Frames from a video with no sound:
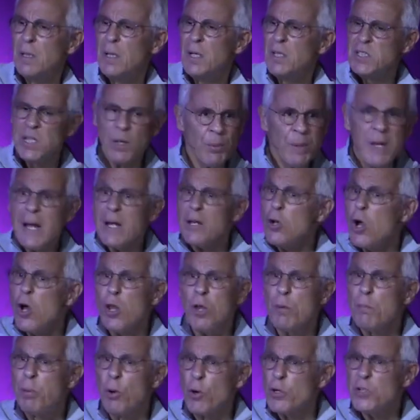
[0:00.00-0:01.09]
Shall we not call
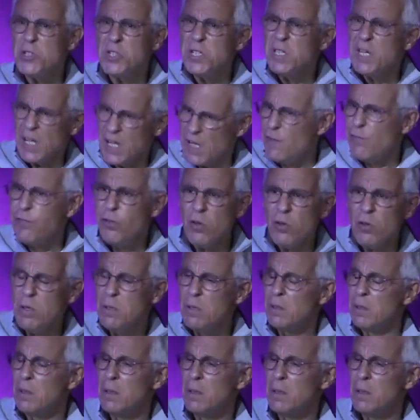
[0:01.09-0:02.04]
abortion evil?